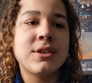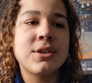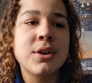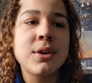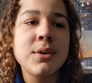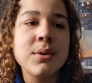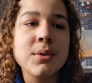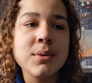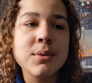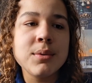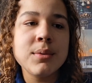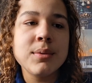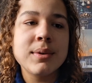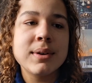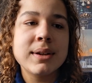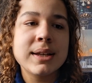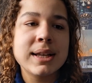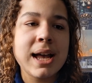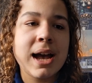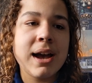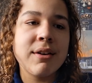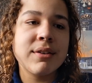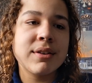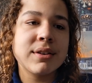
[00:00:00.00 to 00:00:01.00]
are 2
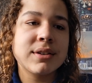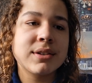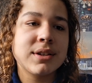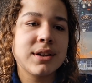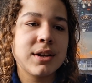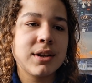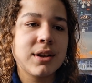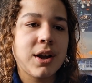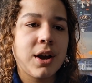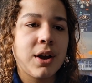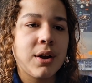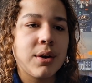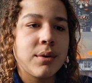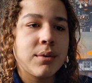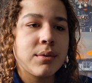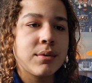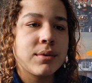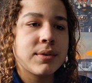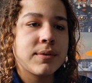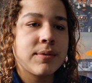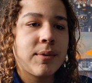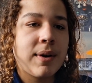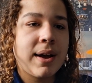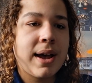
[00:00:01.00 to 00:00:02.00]
character
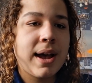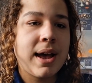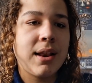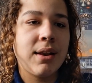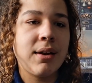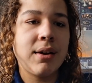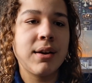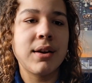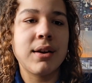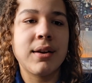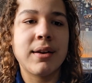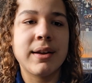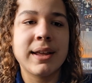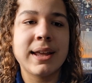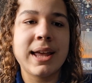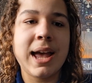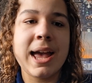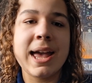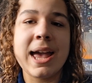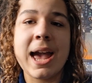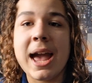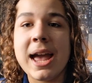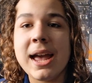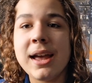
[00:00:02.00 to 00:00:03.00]
codes for airline, like
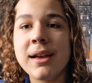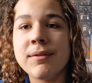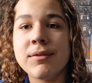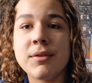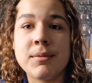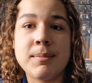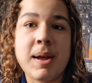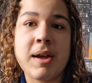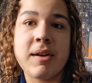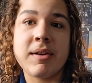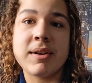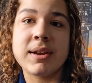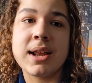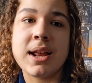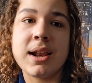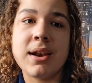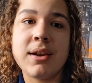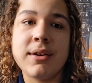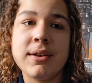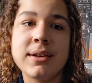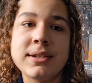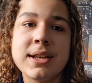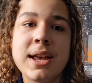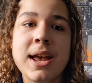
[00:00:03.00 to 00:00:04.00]
AA for American
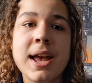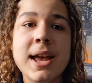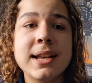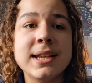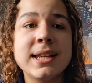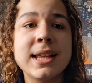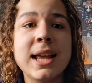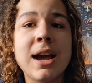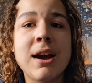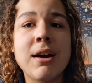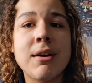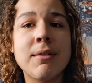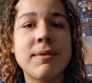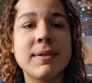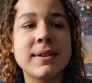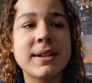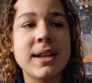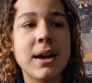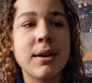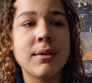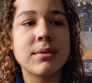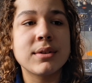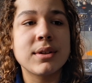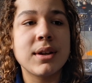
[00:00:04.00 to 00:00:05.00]
Airlines, DL for
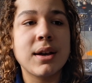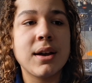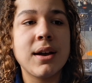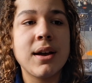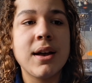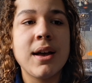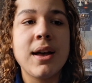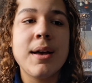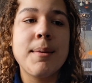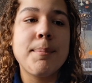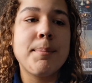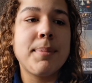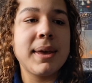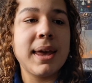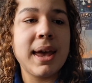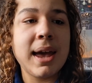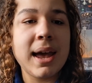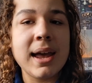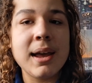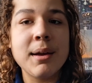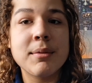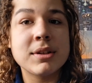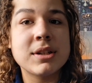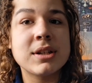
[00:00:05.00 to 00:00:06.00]
Delta,
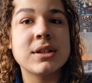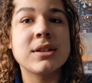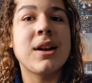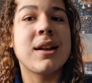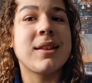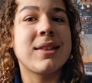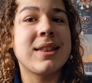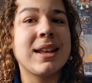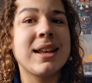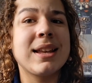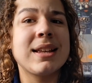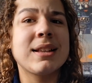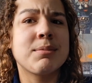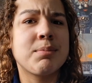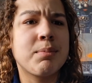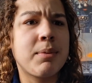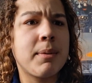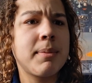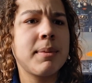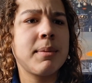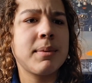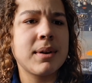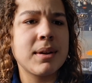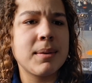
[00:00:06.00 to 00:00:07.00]
BA, which I think is
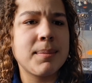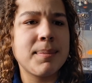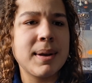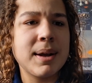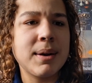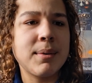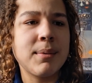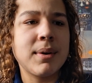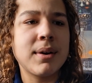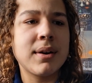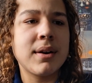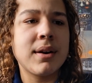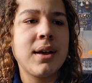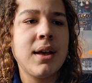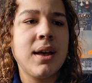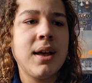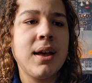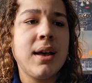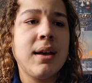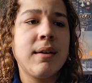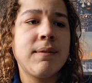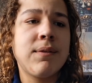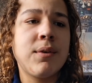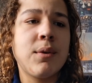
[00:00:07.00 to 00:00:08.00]
probably one of the big one
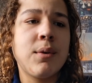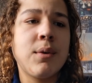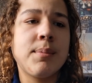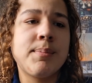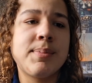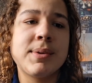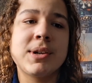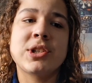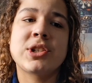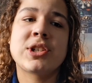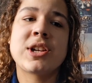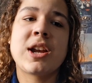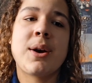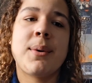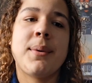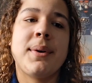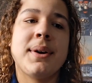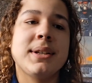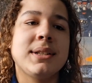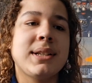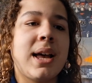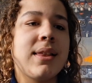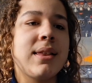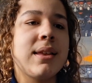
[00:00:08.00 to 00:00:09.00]
for British
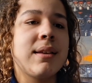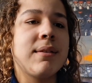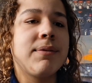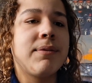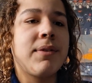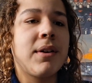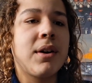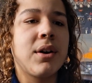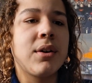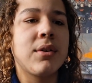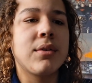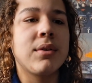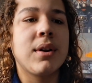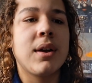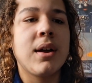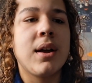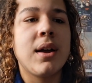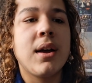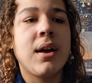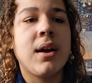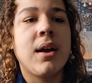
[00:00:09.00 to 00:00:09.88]
Airways, and then followed